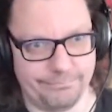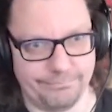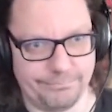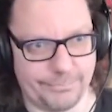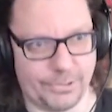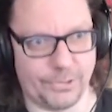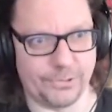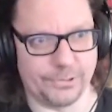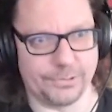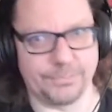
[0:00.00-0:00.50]

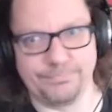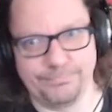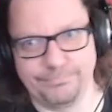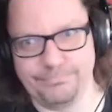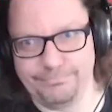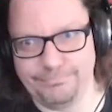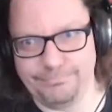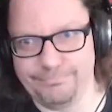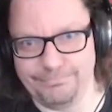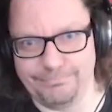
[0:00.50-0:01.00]
because
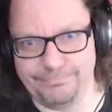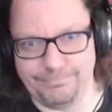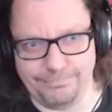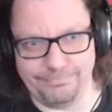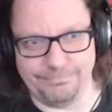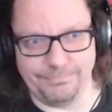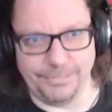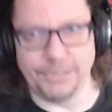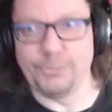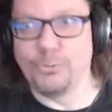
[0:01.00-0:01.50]

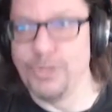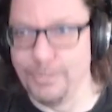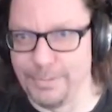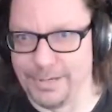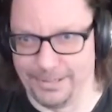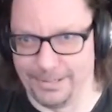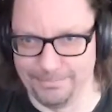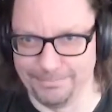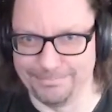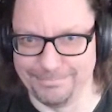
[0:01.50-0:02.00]
it will
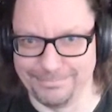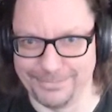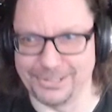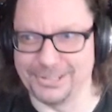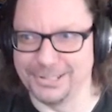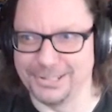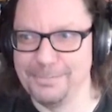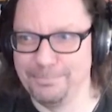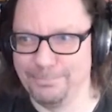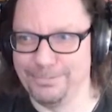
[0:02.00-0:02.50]
be
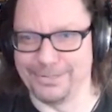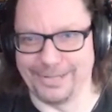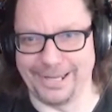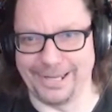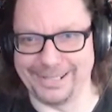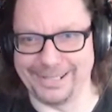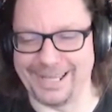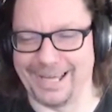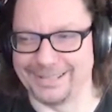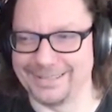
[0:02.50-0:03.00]
just simple
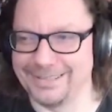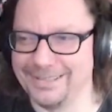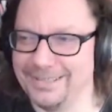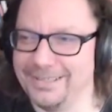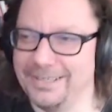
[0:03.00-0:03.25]
like that.